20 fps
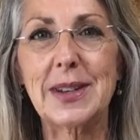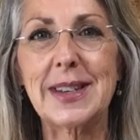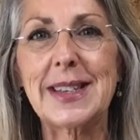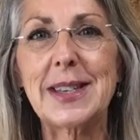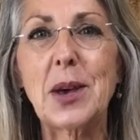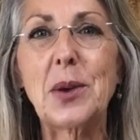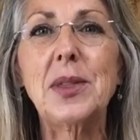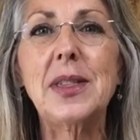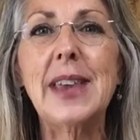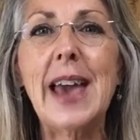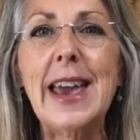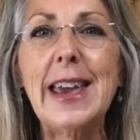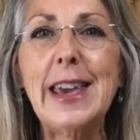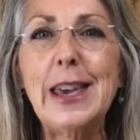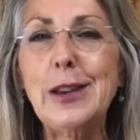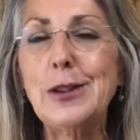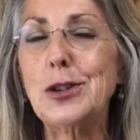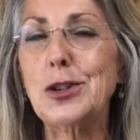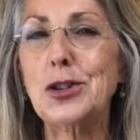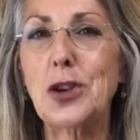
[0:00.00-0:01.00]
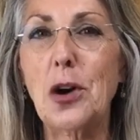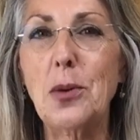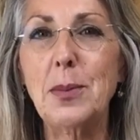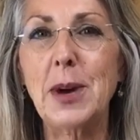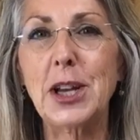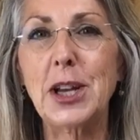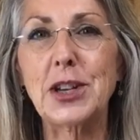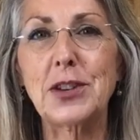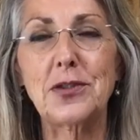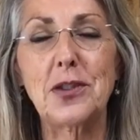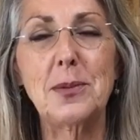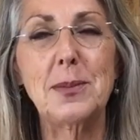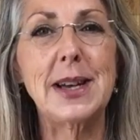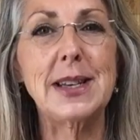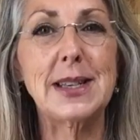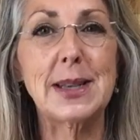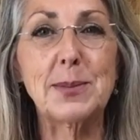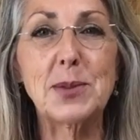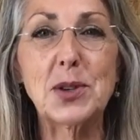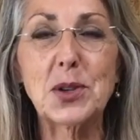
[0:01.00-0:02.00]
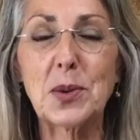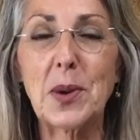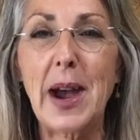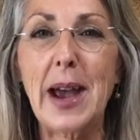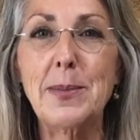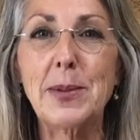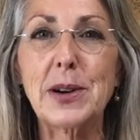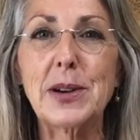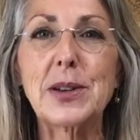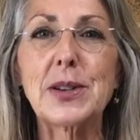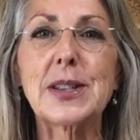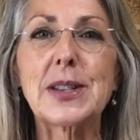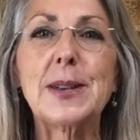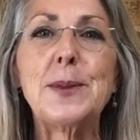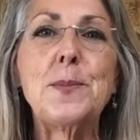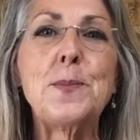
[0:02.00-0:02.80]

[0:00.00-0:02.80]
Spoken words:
So thank you so much for my subscribers.